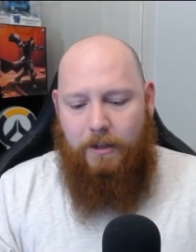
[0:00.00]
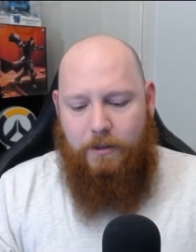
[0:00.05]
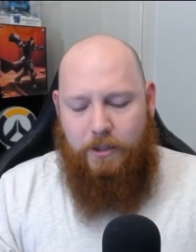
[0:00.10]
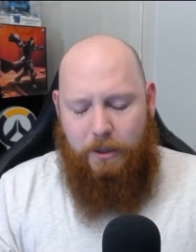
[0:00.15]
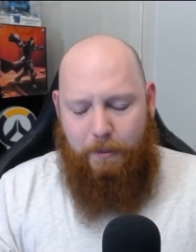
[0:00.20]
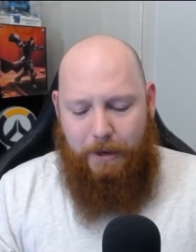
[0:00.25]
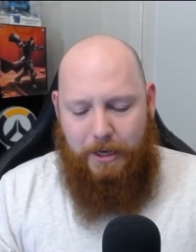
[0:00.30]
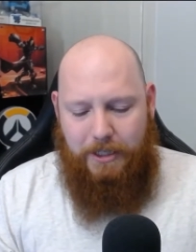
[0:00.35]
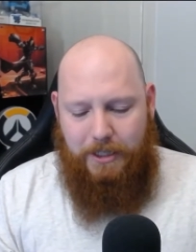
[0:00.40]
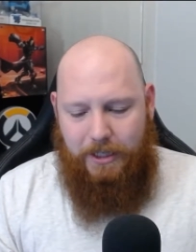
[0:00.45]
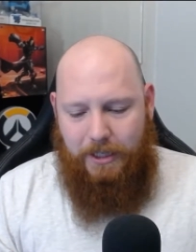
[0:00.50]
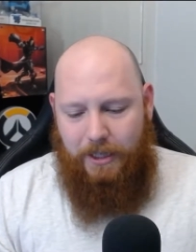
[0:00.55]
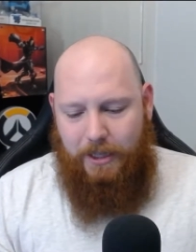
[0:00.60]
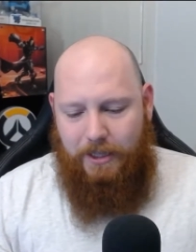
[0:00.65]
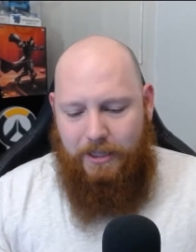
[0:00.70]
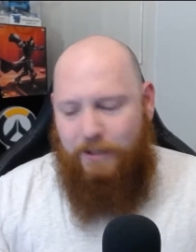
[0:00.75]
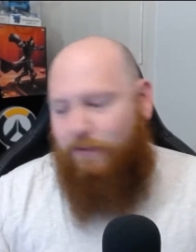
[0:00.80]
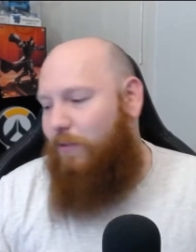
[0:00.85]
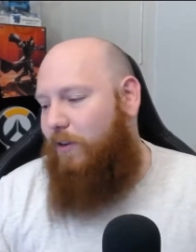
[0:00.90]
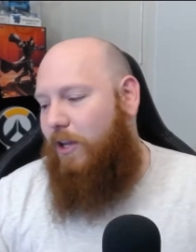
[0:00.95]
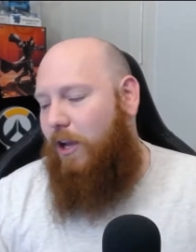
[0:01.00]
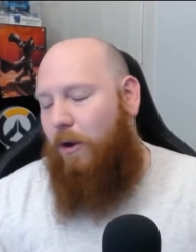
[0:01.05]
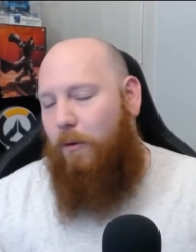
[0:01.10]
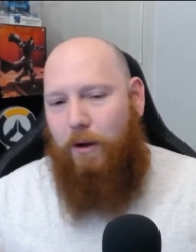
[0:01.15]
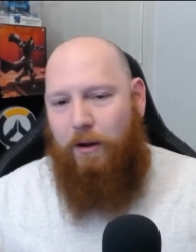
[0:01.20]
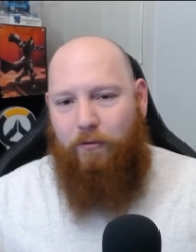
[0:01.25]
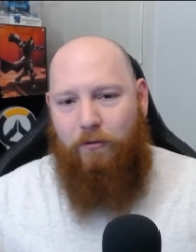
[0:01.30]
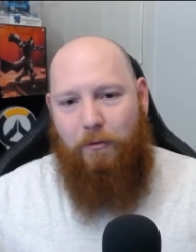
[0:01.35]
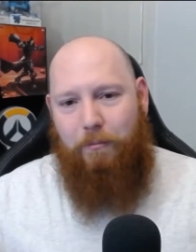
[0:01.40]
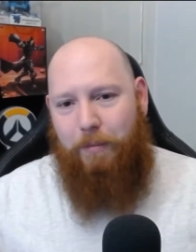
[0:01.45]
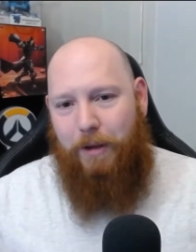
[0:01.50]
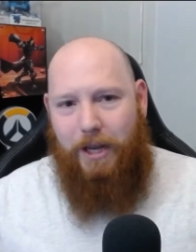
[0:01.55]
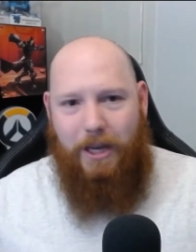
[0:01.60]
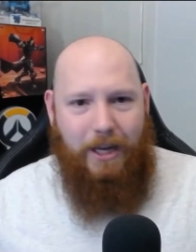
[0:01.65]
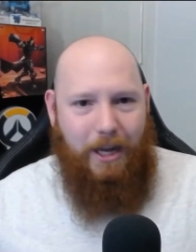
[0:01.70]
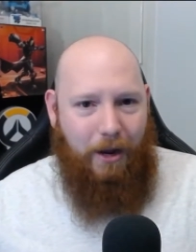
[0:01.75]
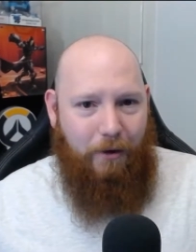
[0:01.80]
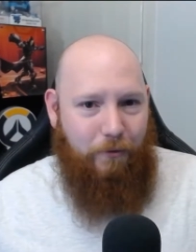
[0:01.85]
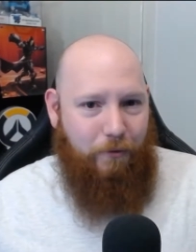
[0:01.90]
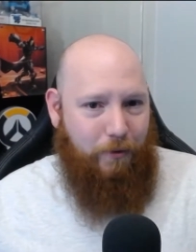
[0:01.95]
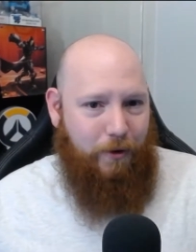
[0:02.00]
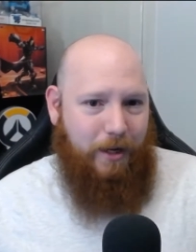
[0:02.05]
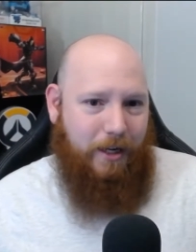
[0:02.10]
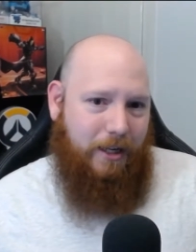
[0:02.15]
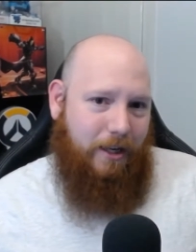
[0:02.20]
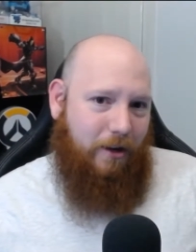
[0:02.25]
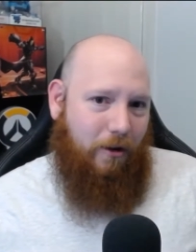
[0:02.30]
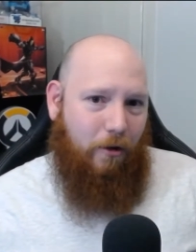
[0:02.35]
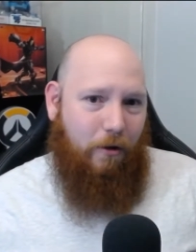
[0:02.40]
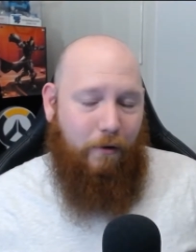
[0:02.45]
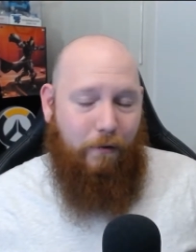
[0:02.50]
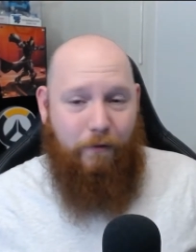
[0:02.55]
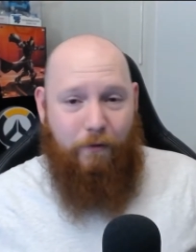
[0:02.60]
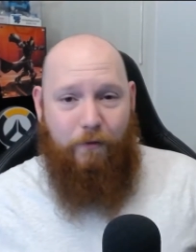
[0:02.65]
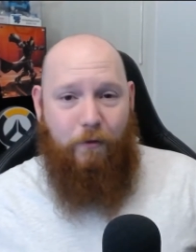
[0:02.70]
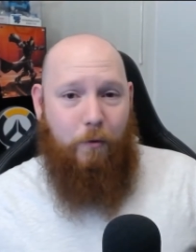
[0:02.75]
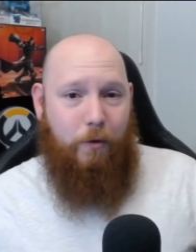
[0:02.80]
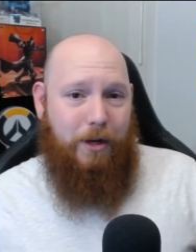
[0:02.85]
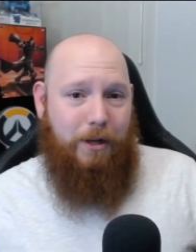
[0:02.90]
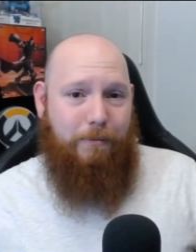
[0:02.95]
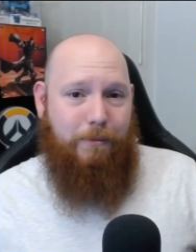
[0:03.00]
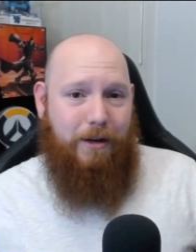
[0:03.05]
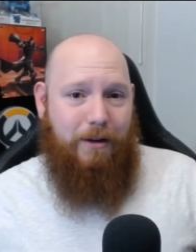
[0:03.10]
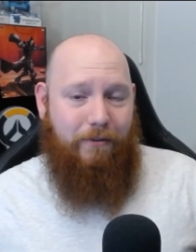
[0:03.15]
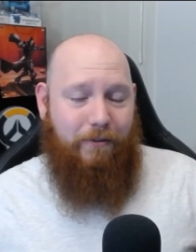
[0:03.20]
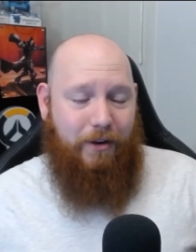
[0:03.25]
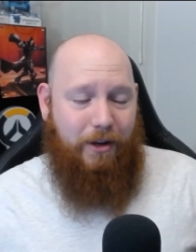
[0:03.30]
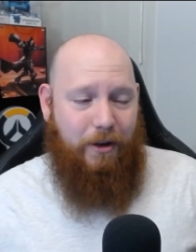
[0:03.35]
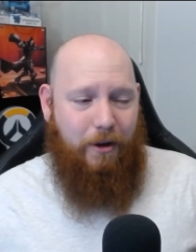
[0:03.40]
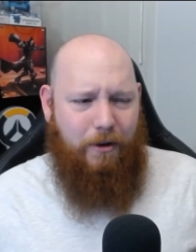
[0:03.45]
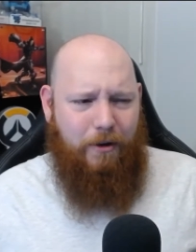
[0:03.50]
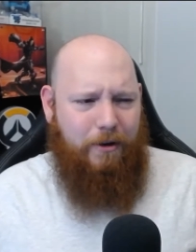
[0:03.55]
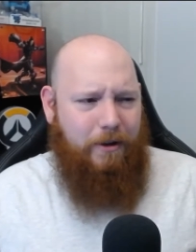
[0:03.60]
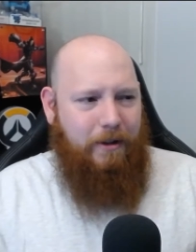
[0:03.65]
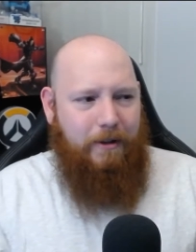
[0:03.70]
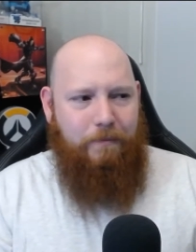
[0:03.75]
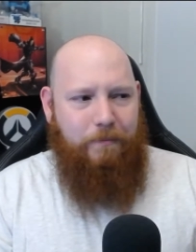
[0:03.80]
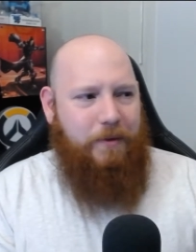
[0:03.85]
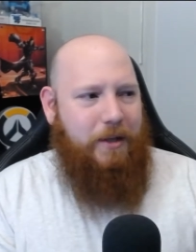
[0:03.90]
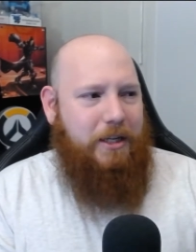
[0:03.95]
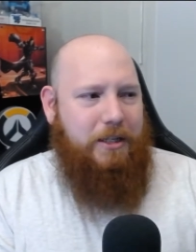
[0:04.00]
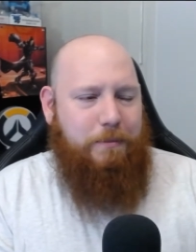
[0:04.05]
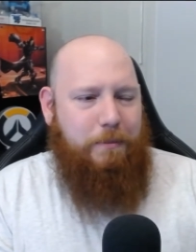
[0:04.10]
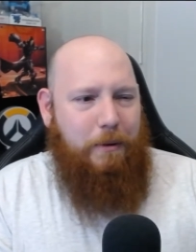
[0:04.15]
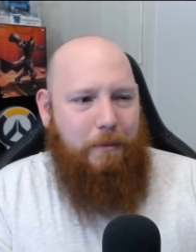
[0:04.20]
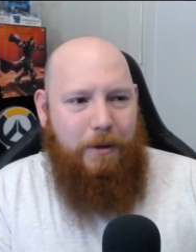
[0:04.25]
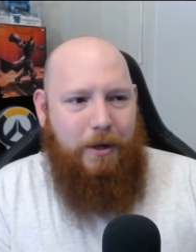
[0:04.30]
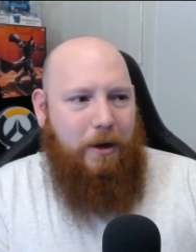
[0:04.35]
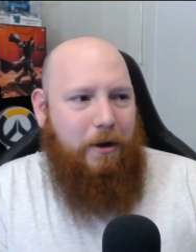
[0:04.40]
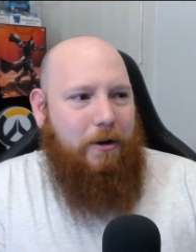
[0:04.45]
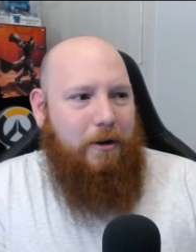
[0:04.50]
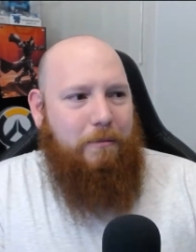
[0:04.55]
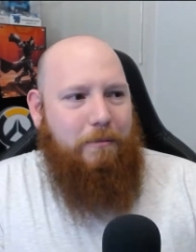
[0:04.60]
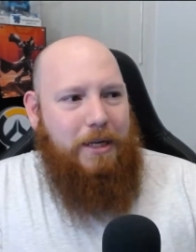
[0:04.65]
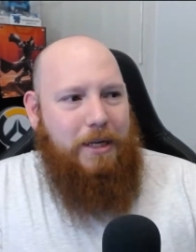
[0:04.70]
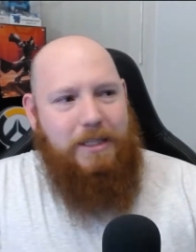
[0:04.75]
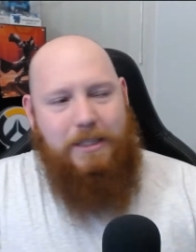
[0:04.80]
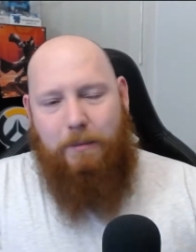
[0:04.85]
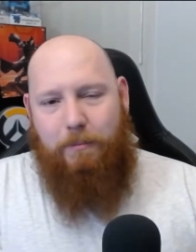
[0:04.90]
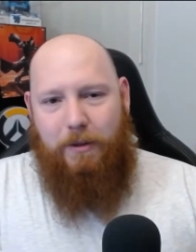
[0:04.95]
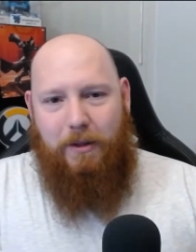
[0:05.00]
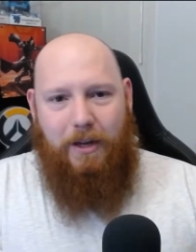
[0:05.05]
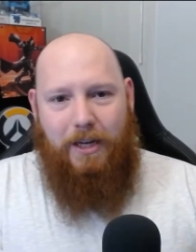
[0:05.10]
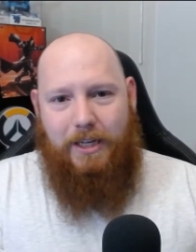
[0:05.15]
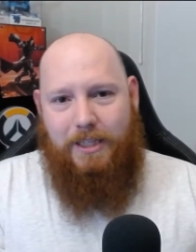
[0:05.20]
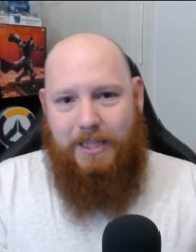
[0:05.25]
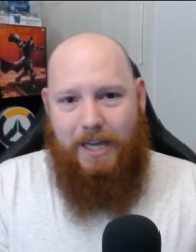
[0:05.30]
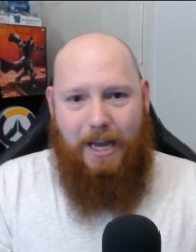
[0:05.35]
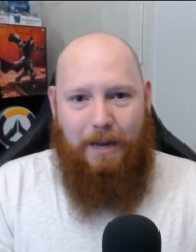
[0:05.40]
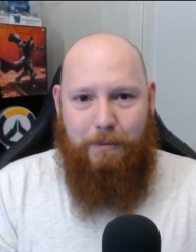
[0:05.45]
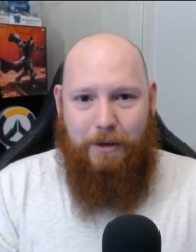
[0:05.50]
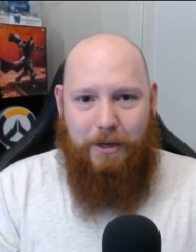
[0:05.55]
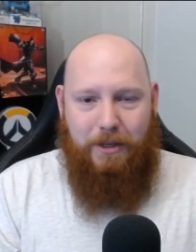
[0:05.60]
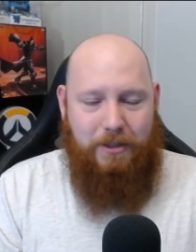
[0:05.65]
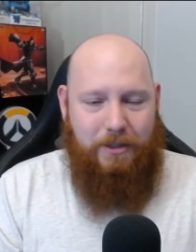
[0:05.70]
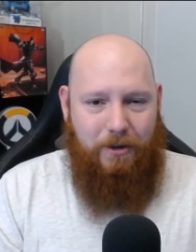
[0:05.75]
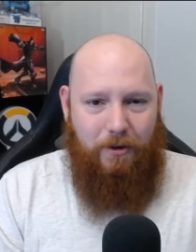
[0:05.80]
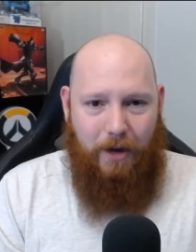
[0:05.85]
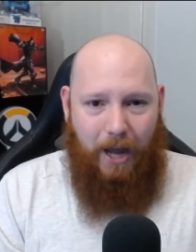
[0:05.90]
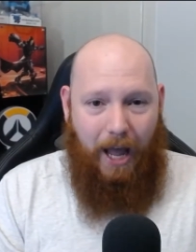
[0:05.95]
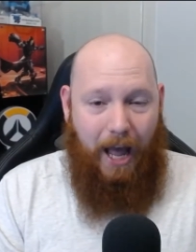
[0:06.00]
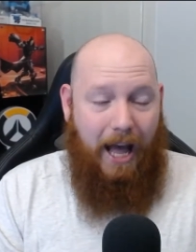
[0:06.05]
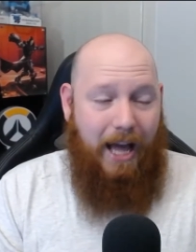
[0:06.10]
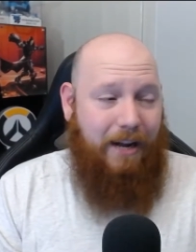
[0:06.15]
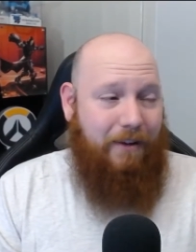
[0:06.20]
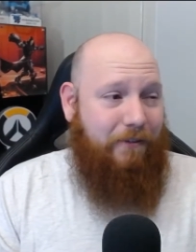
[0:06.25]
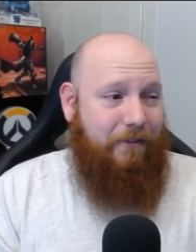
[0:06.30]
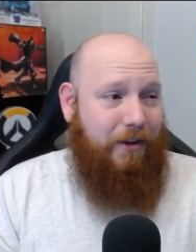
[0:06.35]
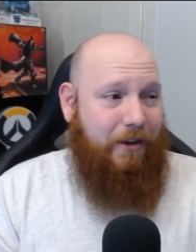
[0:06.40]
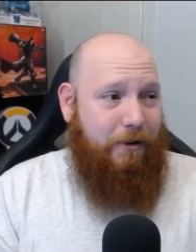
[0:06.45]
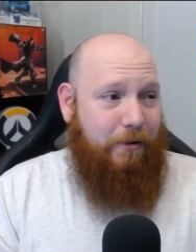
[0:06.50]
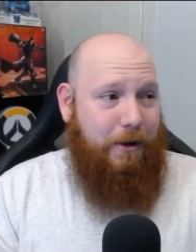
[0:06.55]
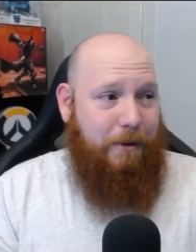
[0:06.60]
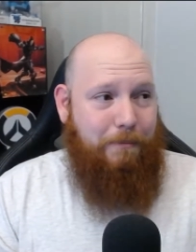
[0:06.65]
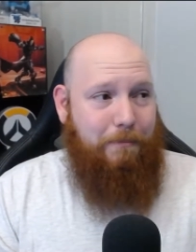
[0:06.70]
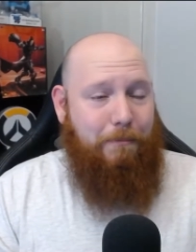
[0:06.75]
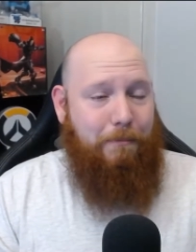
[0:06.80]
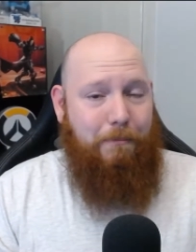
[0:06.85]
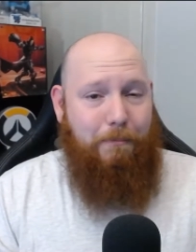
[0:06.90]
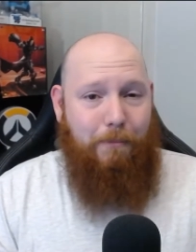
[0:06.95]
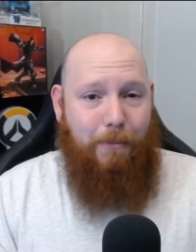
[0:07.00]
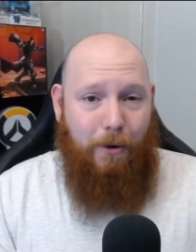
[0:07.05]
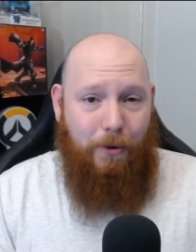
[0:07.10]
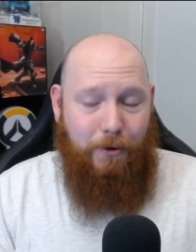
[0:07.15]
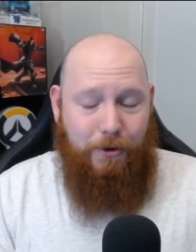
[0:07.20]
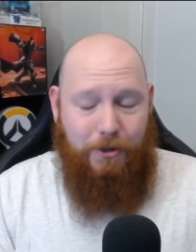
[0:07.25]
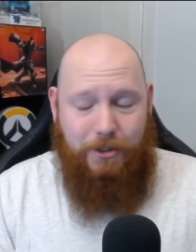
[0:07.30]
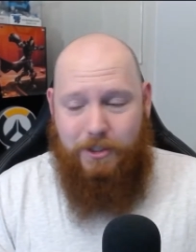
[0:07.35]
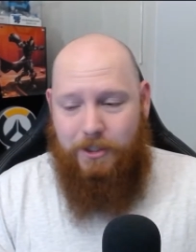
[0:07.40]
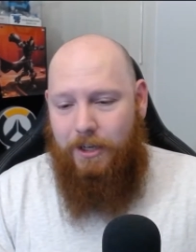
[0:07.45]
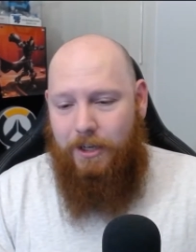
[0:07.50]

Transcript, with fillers: So basically this video went from being a really long 40 minute video and it's probably going to be something like 10 minutes long at very most.